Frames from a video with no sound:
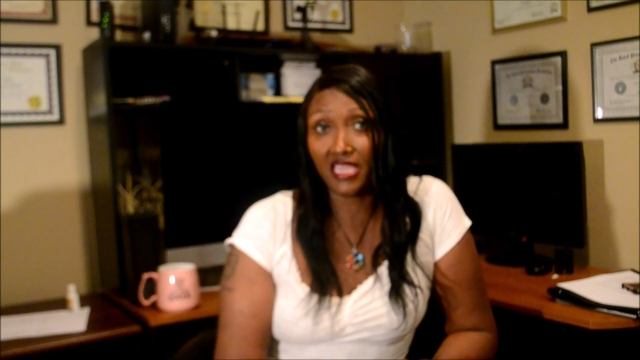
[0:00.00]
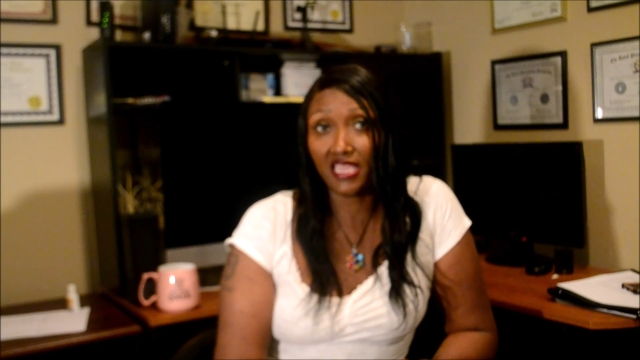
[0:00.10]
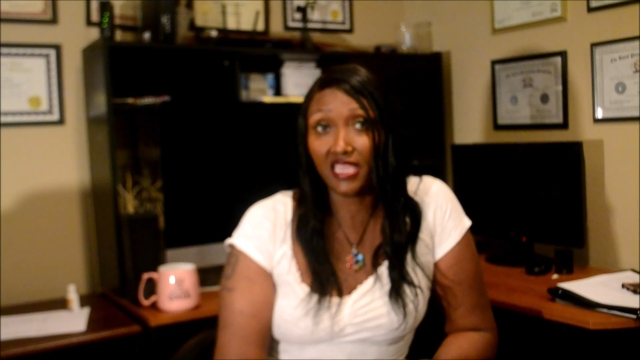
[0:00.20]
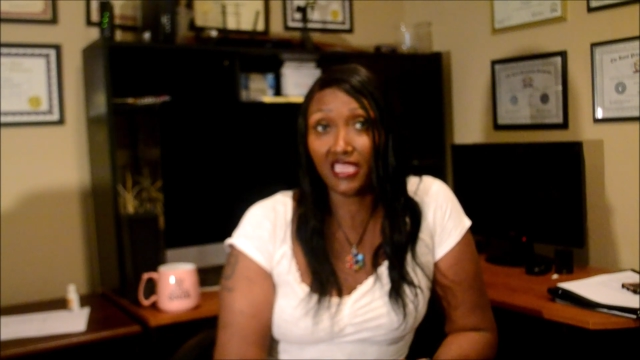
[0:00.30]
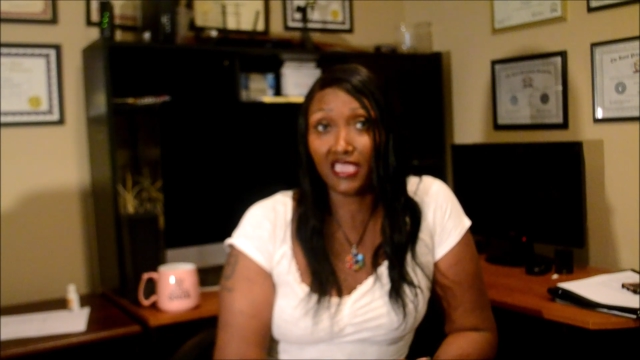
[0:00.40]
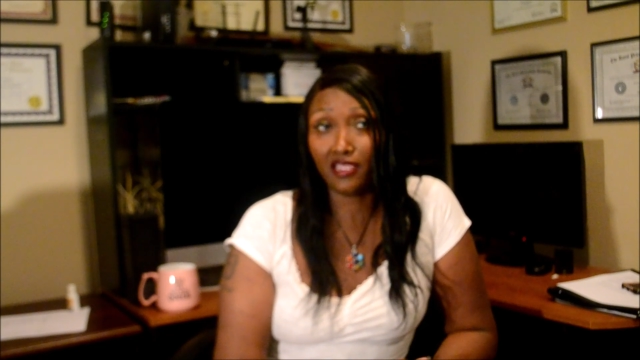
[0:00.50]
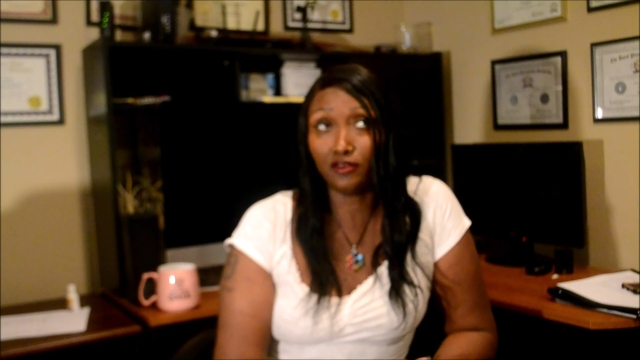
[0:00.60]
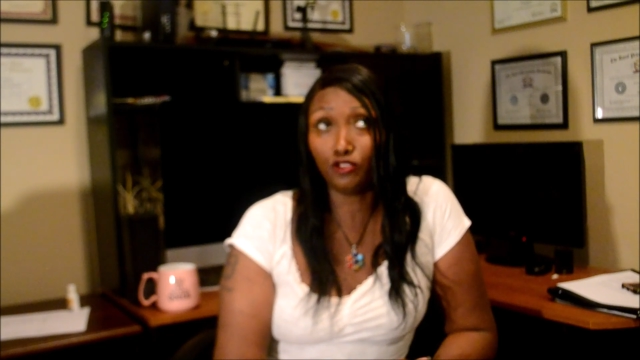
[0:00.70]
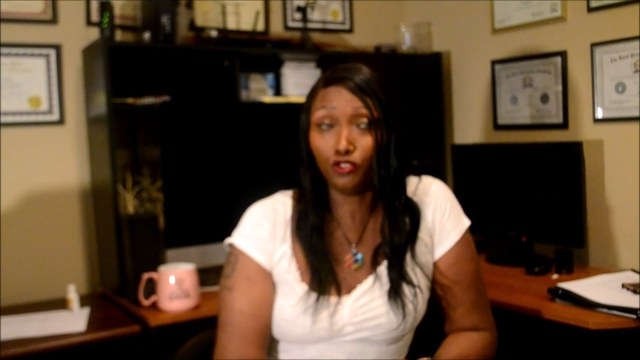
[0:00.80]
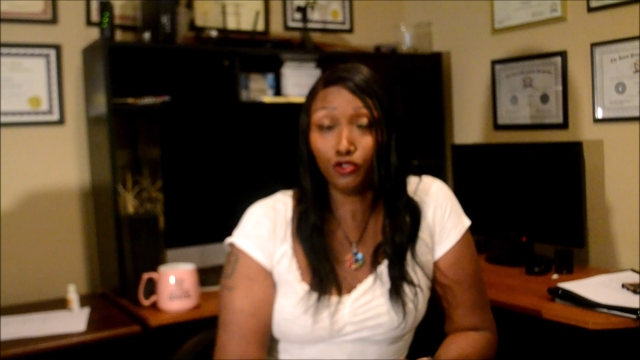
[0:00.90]
And
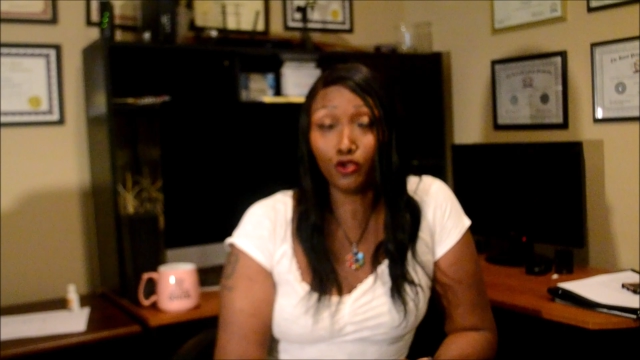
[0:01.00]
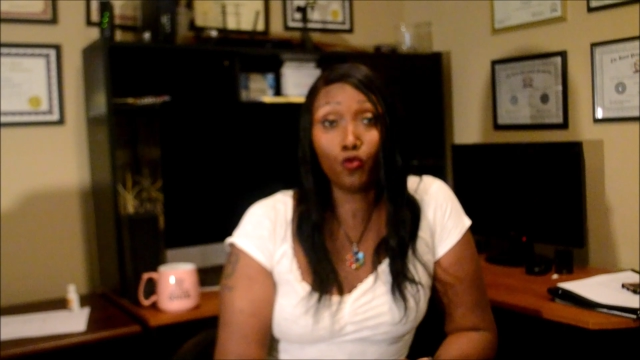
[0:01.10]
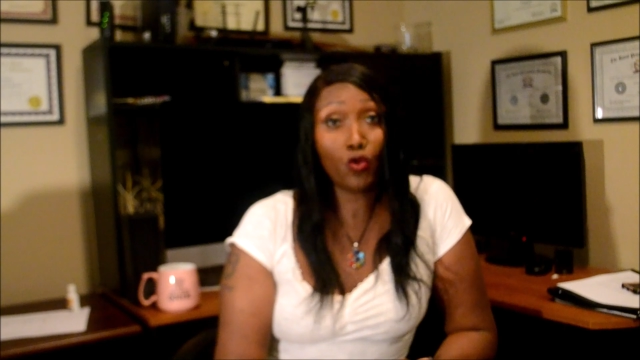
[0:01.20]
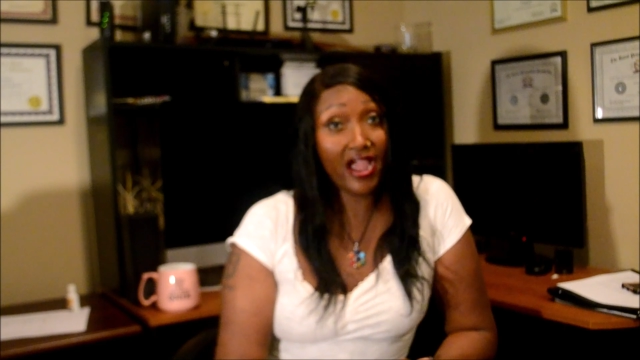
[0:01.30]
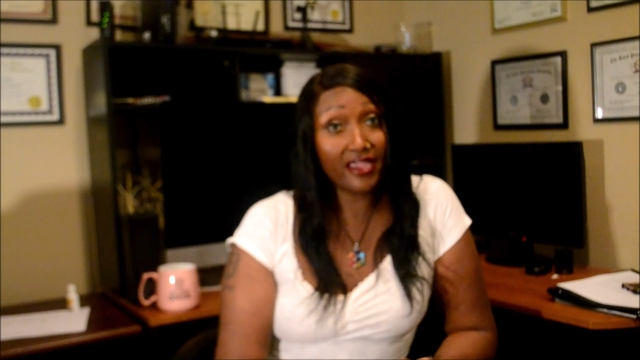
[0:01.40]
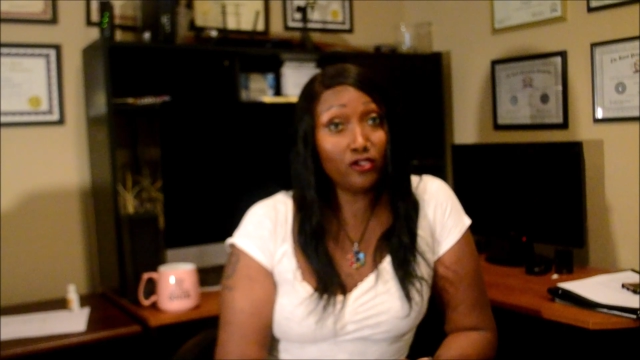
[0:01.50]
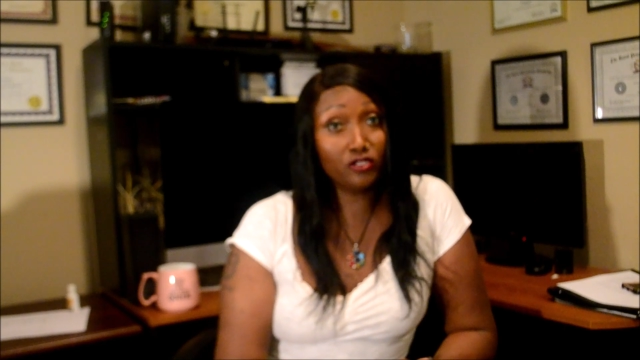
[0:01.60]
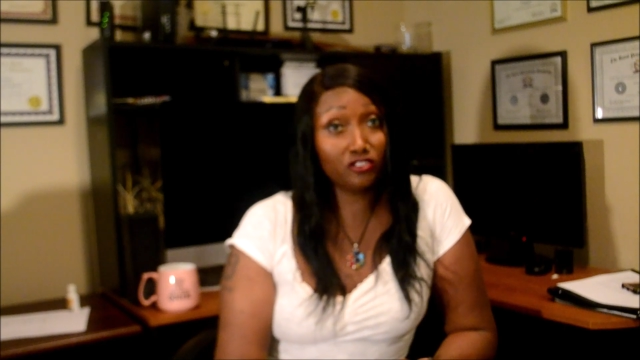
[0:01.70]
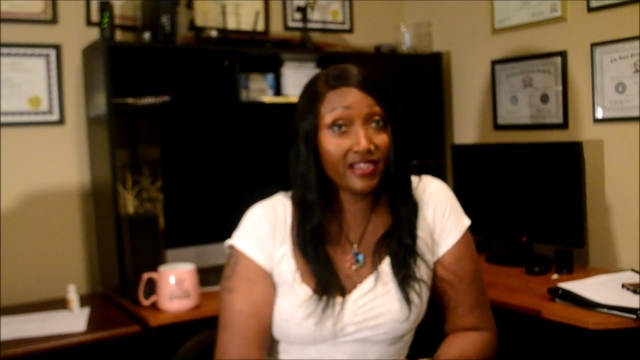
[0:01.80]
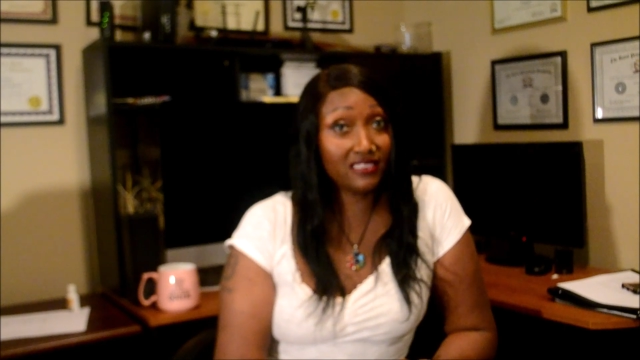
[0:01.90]
do you know why you're
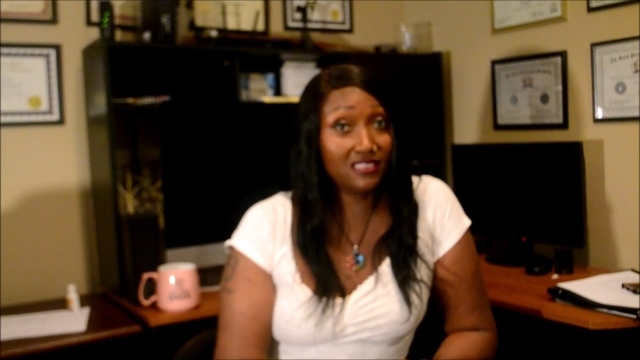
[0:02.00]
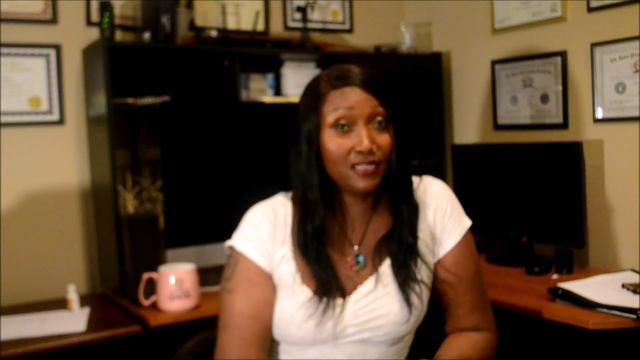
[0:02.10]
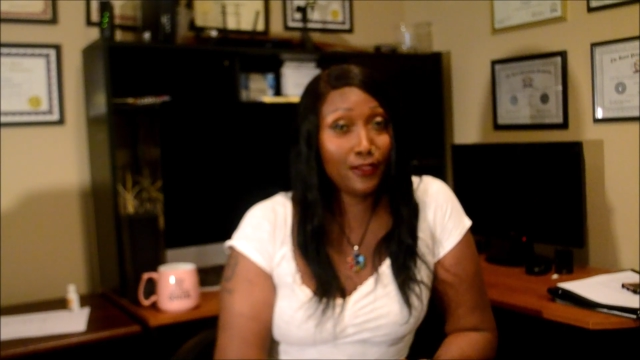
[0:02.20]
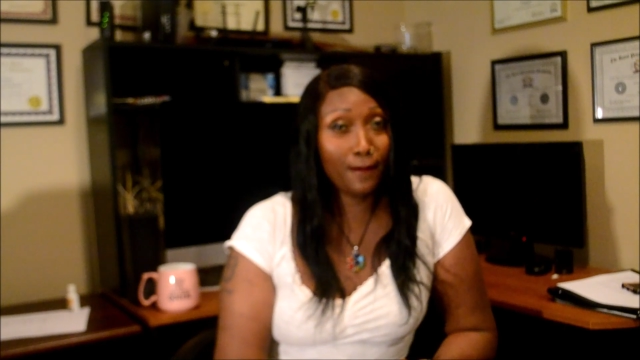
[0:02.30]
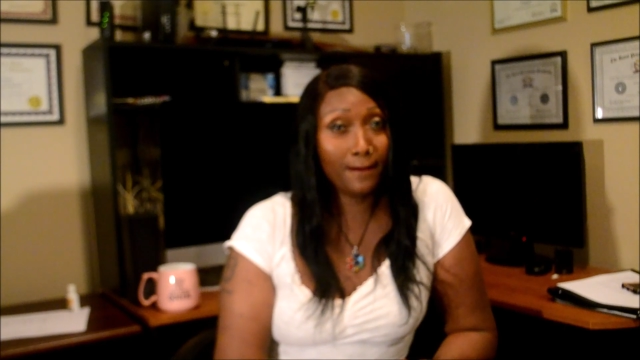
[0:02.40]
attracting it?